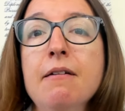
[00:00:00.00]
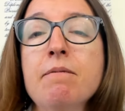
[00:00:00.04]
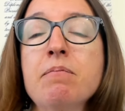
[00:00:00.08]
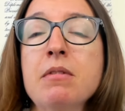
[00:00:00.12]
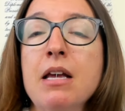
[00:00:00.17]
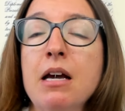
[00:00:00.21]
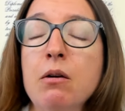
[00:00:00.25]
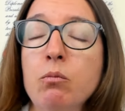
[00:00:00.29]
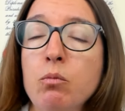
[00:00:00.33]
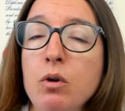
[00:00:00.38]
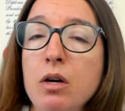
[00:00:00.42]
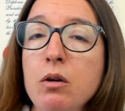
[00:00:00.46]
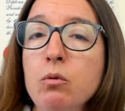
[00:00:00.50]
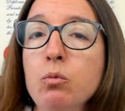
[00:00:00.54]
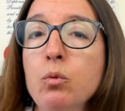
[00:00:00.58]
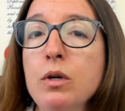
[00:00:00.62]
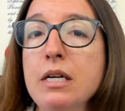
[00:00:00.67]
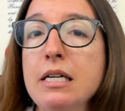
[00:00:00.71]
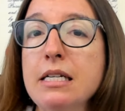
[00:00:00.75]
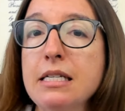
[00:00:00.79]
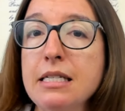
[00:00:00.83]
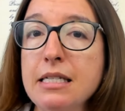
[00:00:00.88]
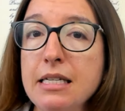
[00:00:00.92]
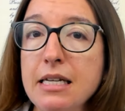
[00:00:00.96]
and when we
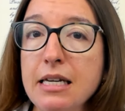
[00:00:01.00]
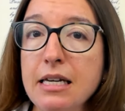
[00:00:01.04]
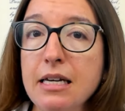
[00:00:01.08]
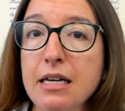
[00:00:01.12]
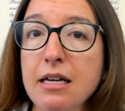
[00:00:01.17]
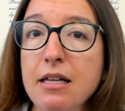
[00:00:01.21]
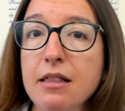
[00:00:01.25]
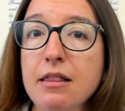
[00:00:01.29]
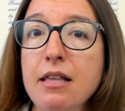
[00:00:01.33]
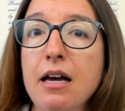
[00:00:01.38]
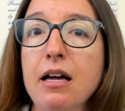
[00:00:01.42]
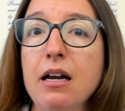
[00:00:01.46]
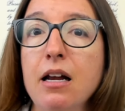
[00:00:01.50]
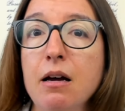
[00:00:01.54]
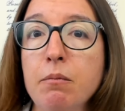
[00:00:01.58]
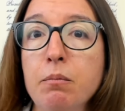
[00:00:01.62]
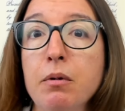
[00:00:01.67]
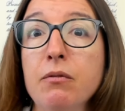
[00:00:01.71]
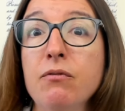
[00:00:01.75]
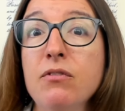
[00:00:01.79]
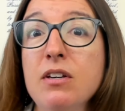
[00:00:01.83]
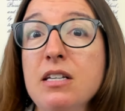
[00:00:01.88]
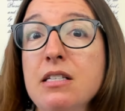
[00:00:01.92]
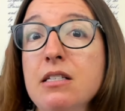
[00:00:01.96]
see that
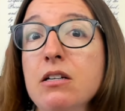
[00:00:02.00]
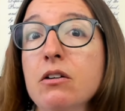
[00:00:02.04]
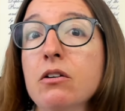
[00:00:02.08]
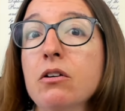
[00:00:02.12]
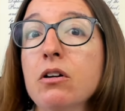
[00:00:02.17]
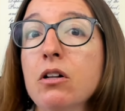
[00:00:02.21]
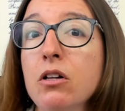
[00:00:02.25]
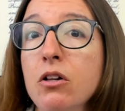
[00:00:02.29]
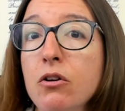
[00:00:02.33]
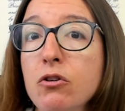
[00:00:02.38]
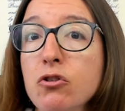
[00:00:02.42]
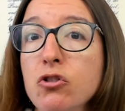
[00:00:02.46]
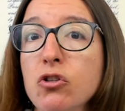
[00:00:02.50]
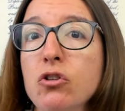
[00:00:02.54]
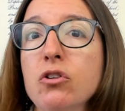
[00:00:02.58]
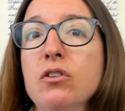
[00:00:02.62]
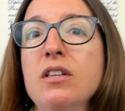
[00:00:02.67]
epiphyseal closure,